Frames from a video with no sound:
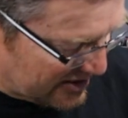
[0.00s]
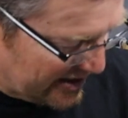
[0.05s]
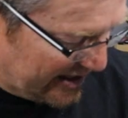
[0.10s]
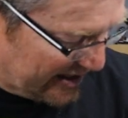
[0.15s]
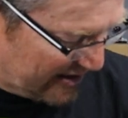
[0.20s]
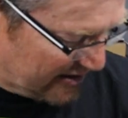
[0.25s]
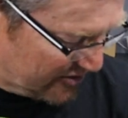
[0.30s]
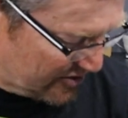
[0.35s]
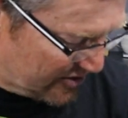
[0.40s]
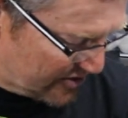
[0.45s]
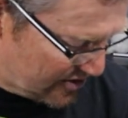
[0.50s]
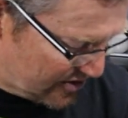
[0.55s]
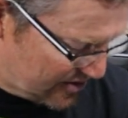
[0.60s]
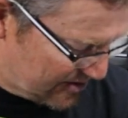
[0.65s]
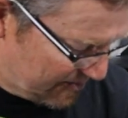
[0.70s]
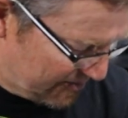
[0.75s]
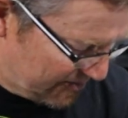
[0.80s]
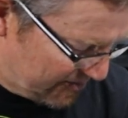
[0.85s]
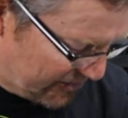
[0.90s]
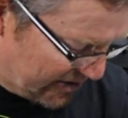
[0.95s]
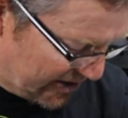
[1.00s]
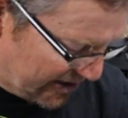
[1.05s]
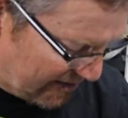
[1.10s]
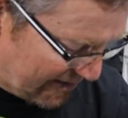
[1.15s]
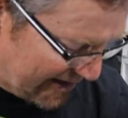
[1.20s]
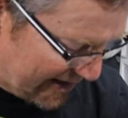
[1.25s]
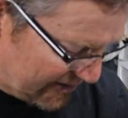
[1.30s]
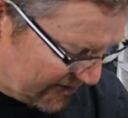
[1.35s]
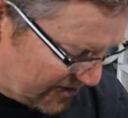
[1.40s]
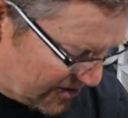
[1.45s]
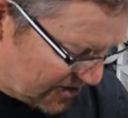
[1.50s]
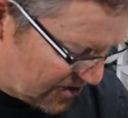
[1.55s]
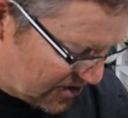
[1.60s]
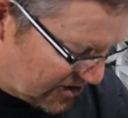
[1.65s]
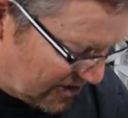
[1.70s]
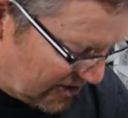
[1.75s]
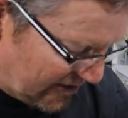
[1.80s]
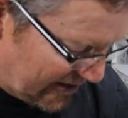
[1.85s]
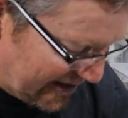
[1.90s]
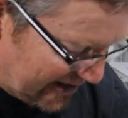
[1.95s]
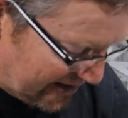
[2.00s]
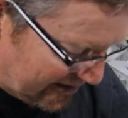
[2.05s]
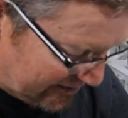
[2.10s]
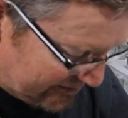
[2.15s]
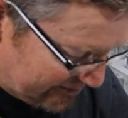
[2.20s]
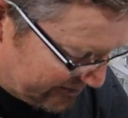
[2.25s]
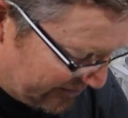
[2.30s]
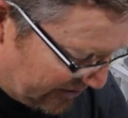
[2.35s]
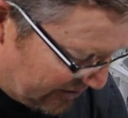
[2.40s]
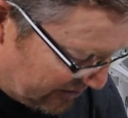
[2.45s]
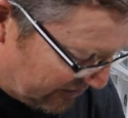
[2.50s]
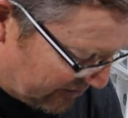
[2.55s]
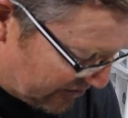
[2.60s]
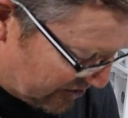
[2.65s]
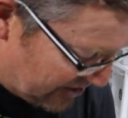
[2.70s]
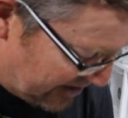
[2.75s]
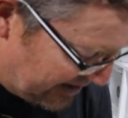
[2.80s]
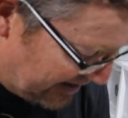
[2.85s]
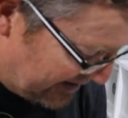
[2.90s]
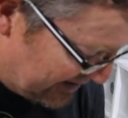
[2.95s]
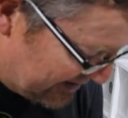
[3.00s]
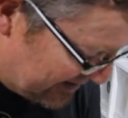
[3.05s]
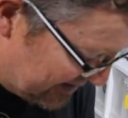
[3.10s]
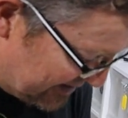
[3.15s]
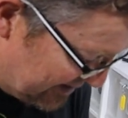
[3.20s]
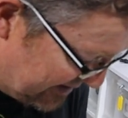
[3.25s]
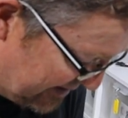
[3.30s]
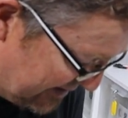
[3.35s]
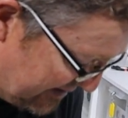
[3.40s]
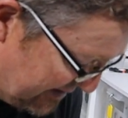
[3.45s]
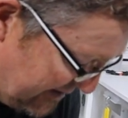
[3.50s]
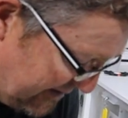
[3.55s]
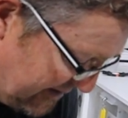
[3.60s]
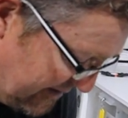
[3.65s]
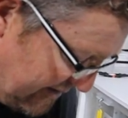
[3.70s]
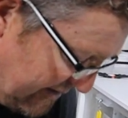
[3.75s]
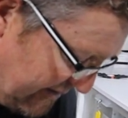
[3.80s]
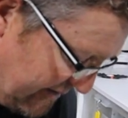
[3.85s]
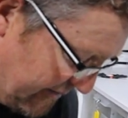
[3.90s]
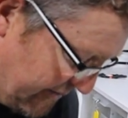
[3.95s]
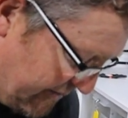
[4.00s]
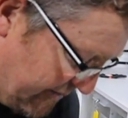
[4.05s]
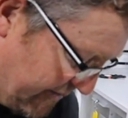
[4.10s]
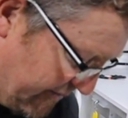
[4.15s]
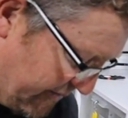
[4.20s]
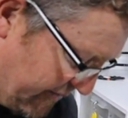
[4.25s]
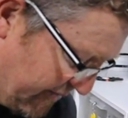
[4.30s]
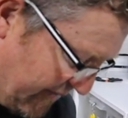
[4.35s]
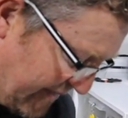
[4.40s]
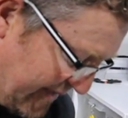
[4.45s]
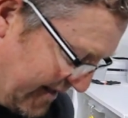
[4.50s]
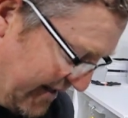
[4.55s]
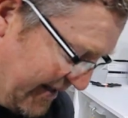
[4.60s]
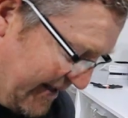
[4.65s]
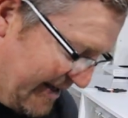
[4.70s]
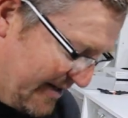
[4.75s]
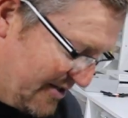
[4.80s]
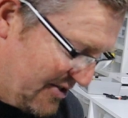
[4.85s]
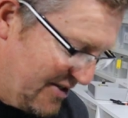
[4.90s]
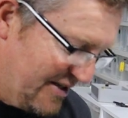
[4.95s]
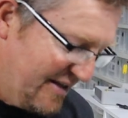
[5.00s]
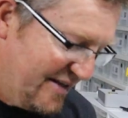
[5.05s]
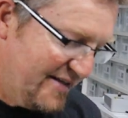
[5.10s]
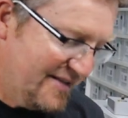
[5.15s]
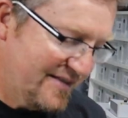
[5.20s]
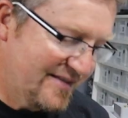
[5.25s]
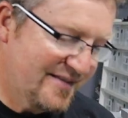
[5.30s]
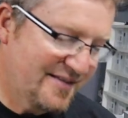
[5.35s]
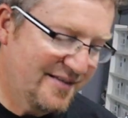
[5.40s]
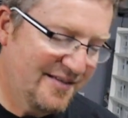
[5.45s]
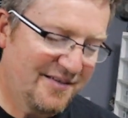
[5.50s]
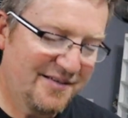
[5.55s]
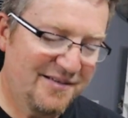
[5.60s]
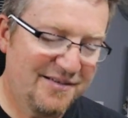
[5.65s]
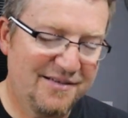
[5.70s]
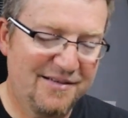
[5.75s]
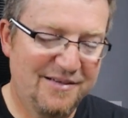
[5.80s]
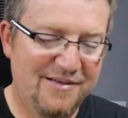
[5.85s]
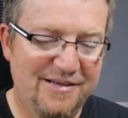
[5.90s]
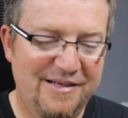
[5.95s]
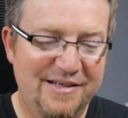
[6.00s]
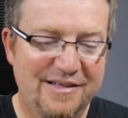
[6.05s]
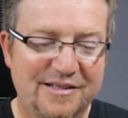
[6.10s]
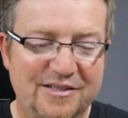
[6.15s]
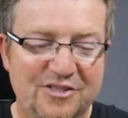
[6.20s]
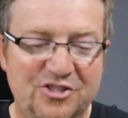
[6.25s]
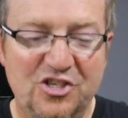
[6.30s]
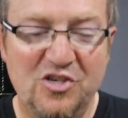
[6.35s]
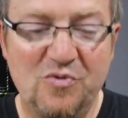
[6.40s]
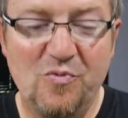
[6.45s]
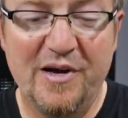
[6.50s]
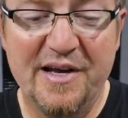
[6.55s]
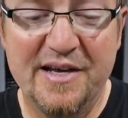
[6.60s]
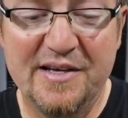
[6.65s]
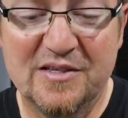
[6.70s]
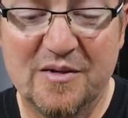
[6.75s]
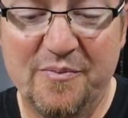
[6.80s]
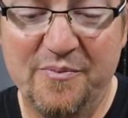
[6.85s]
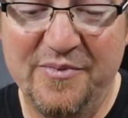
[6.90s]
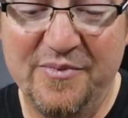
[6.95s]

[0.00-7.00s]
snake. I'll just bring her out and just show you how beautiful she is. There she is, and she weighs